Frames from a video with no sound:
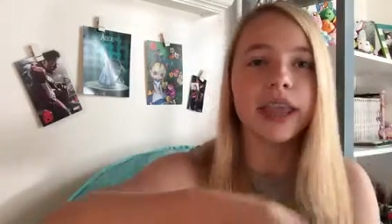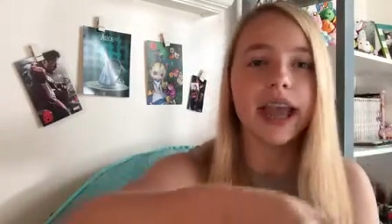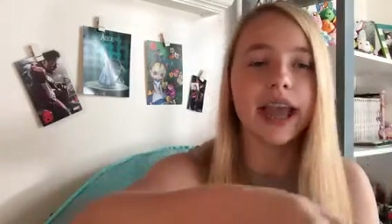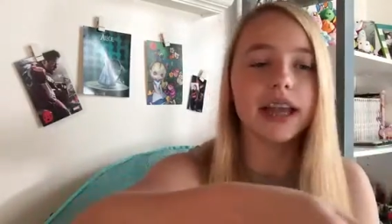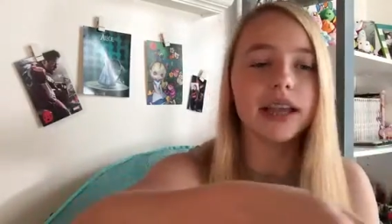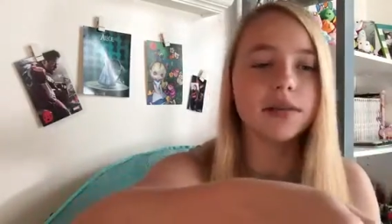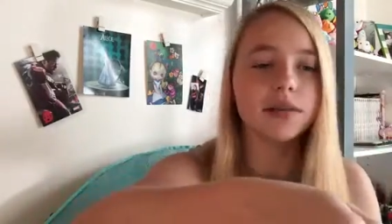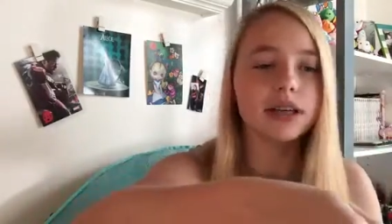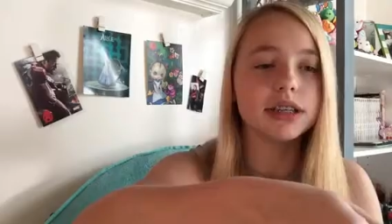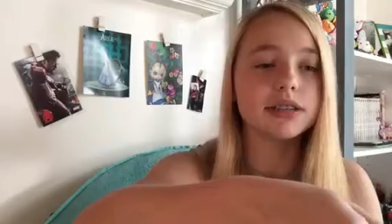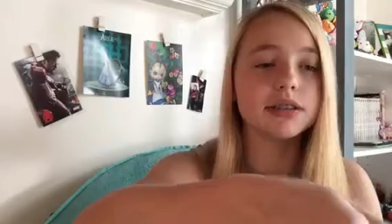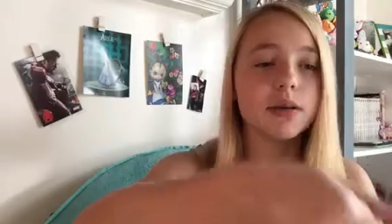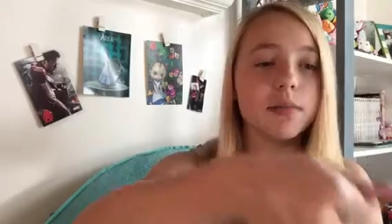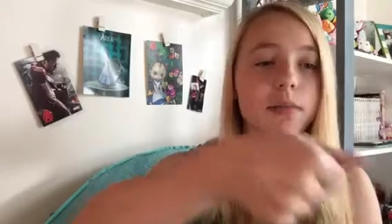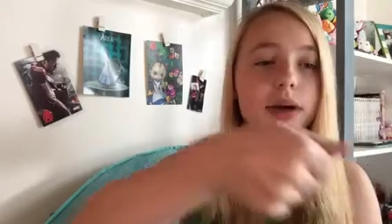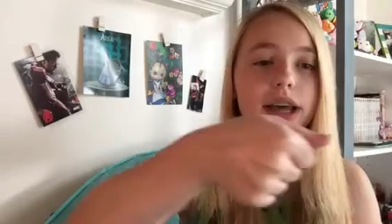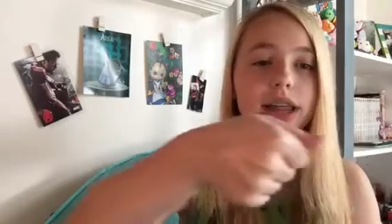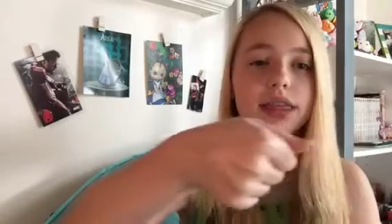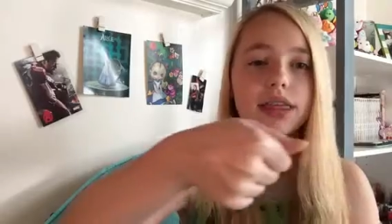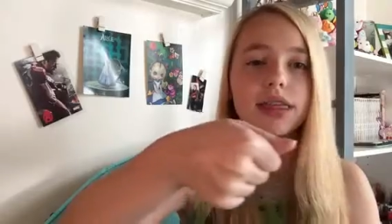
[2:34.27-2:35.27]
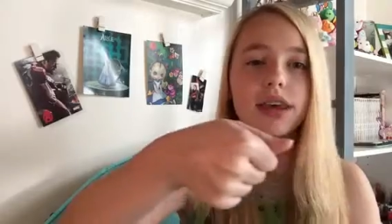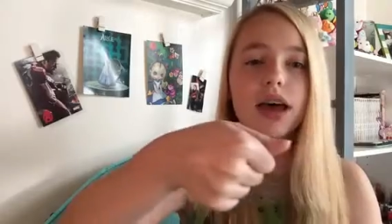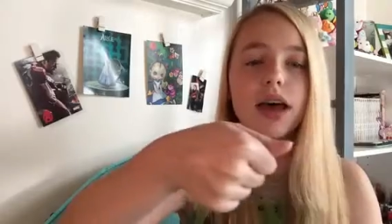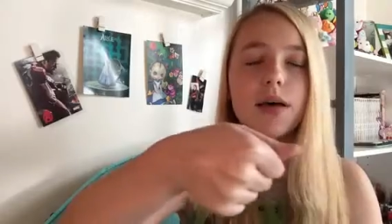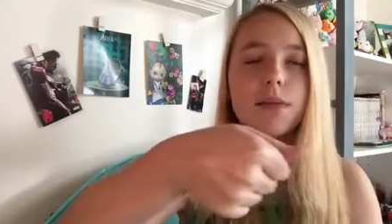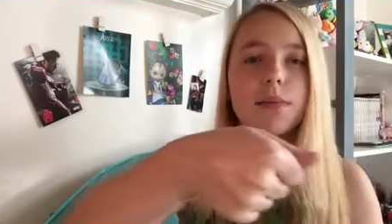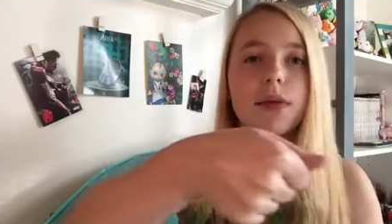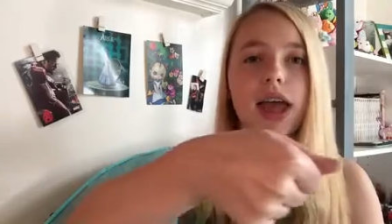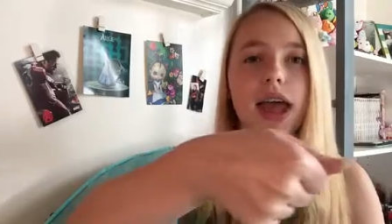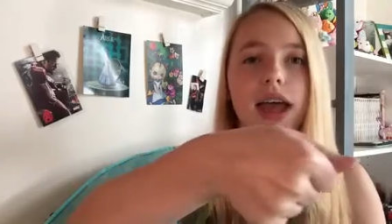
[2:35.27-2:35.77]
Anyways, my
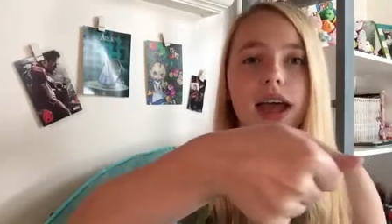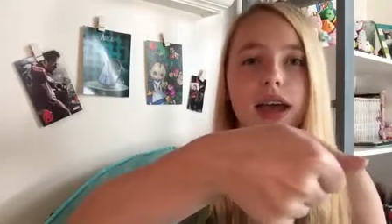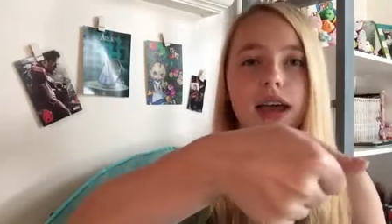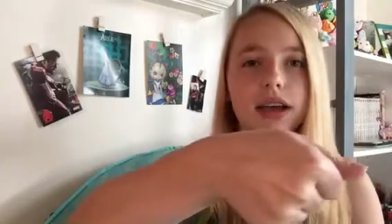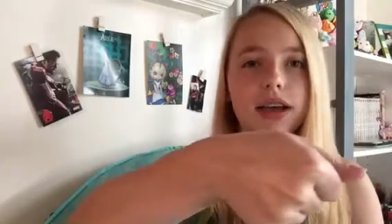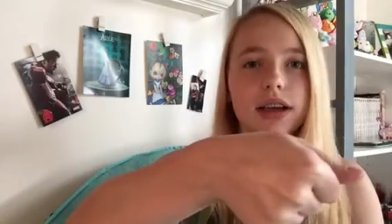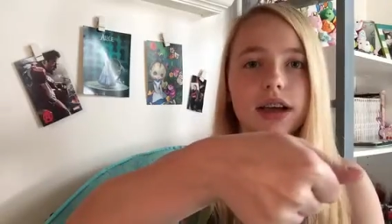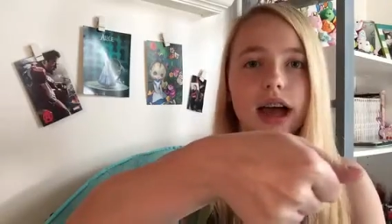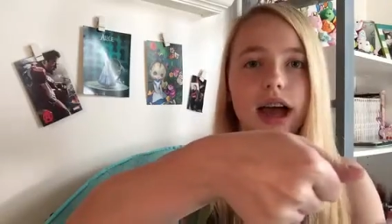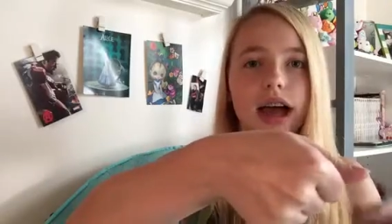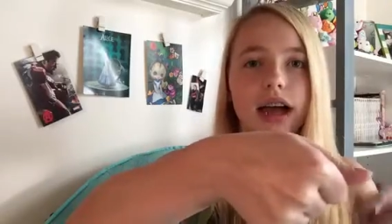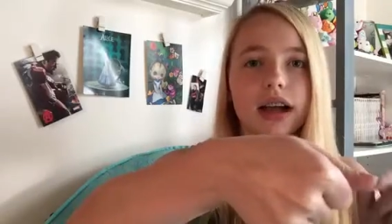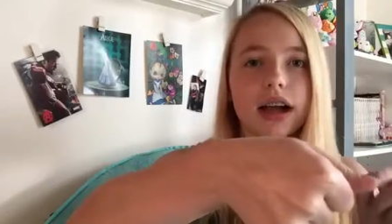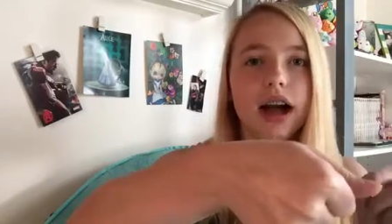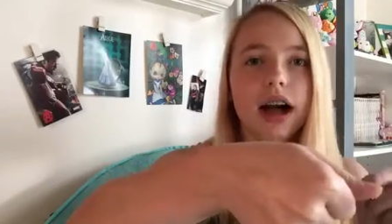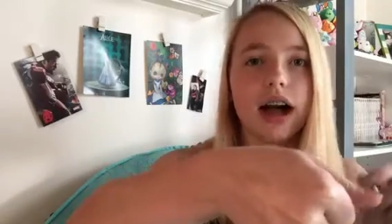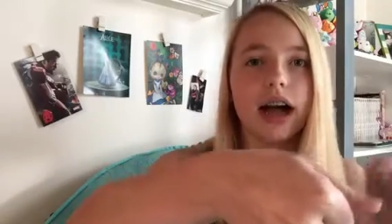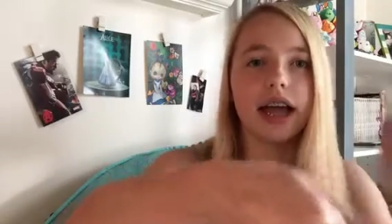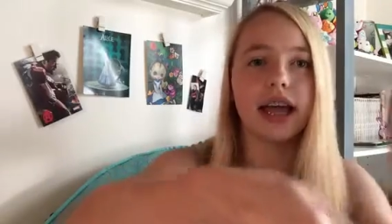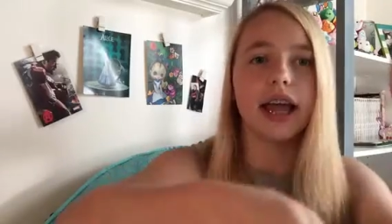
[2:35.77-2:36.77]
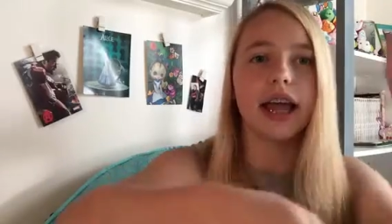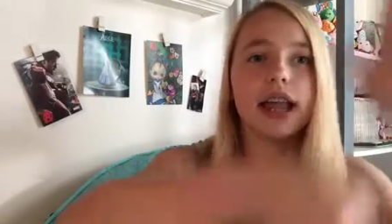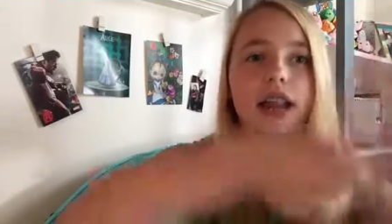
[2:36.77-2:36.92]
thumb got caught,